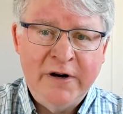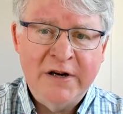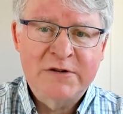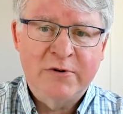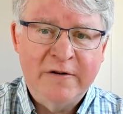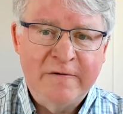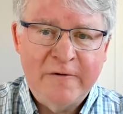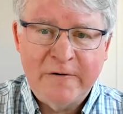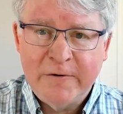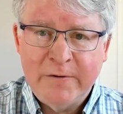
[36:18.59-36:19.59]
XWord
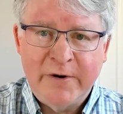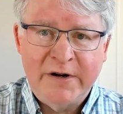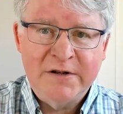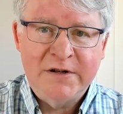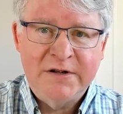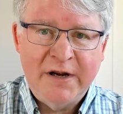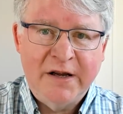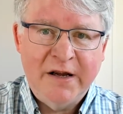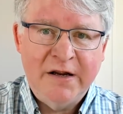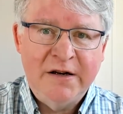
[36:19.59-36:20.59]
Info for about a
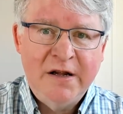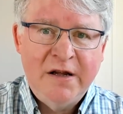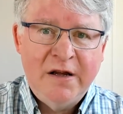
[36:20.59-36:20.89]
decade,